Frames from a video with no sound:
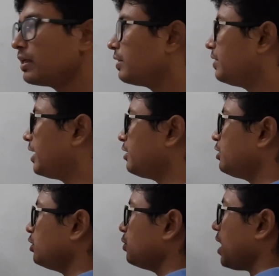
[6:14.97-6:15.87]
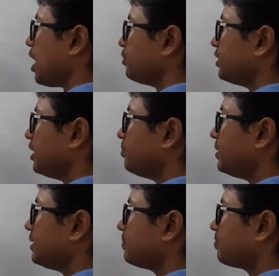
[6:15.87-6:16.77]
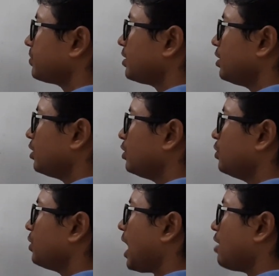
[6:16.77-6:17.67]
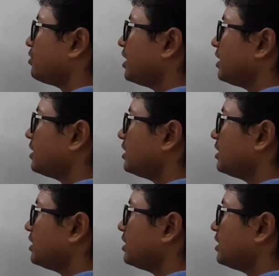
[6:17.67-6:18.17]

Then you have AB, you have AA,